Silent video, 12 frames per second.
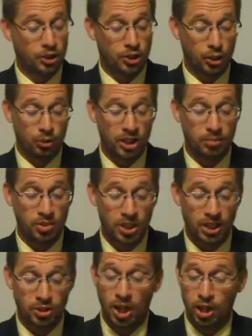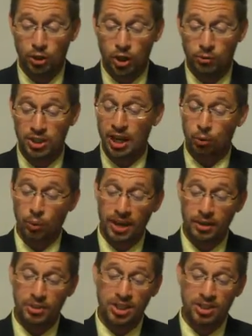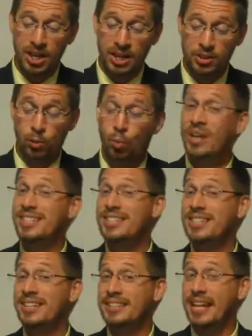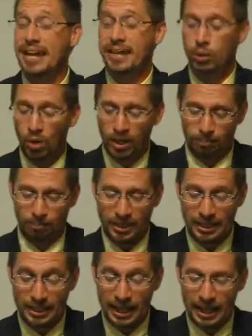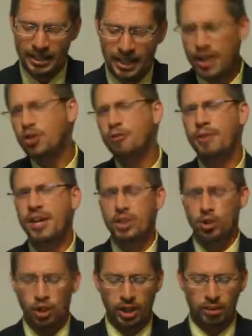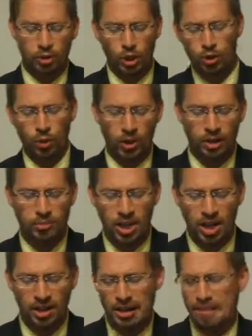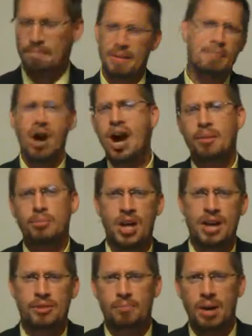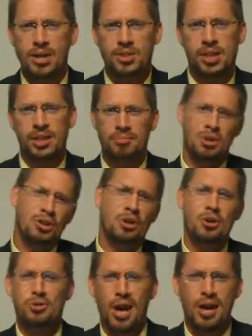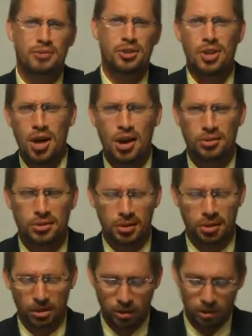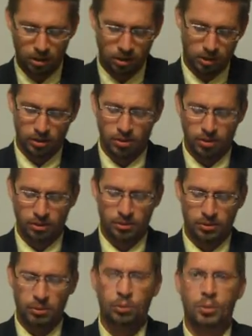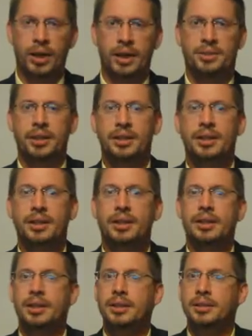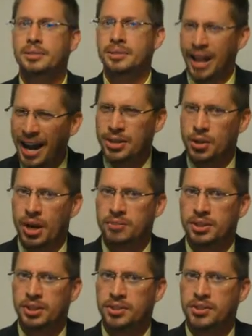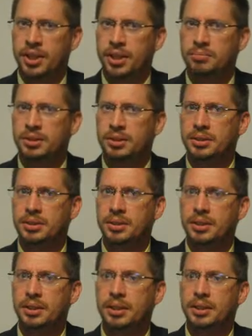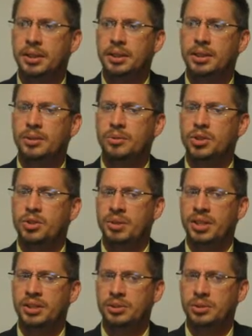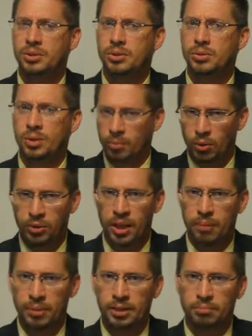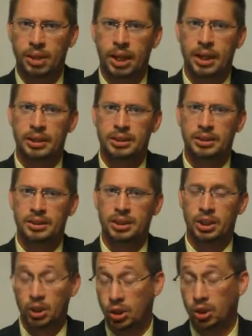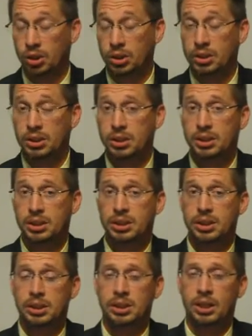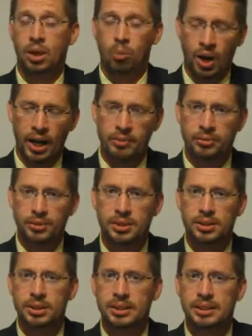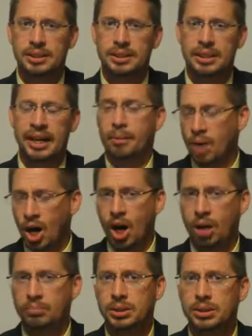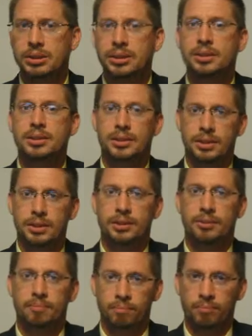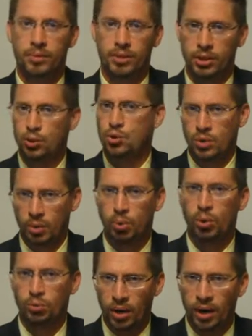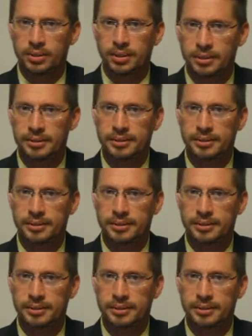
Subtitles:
SEAL Team 6 knocks off Soundwave's Cassettes 110-81. And in your face, Jim, Cody Williams yelled, "My mom drafted my team. Who drafted yours?" Wait, I drafted his team. Which means we both got beat by a girl, a wife, and a mom. The triple threat.